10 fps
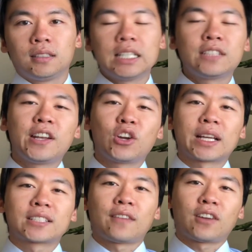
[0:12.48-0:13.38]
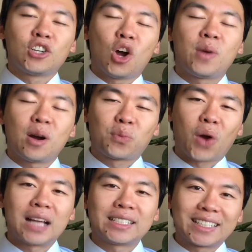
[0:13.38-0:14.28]
This video kicks off our Nobel
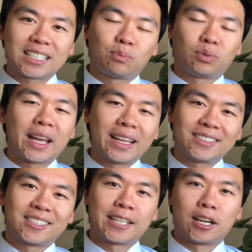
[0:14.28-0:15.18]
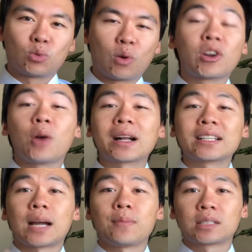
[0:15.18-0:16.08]
Prizes Explained series, where we go back in
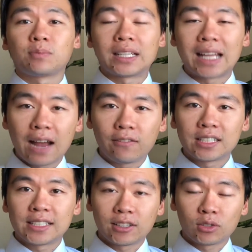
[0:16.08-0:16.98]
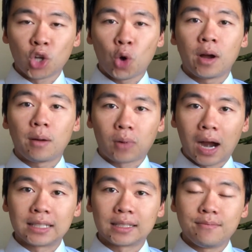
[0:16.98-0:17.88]
time and explain every single Nobel
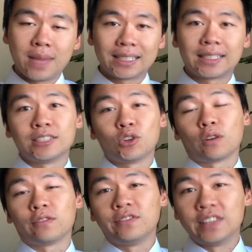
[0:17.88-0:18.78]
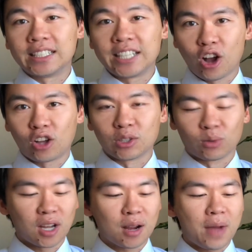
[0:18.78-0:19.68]
Prize in medicine or physiology. We'll
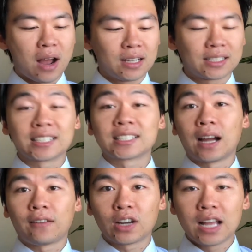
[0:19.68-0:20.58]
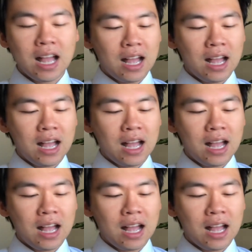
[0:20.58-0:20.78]
talk about its discovery,